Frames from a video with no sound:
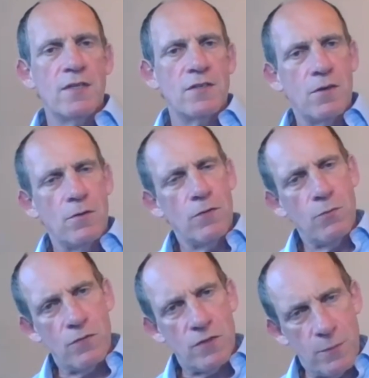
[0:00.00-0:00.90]
So if you
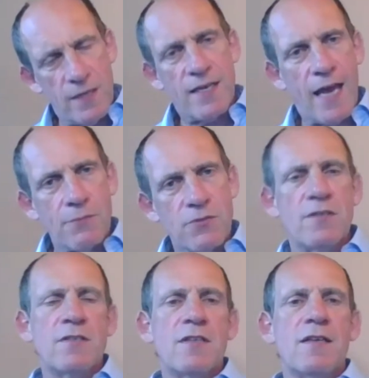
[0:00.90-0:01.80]
move into mid caps,
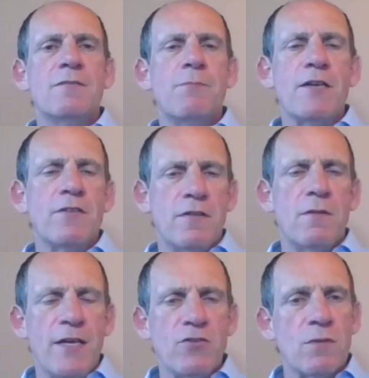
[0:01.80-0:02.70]
it's better than the
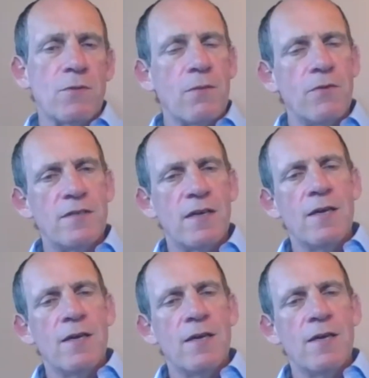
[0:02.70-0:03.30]
mainstream companies.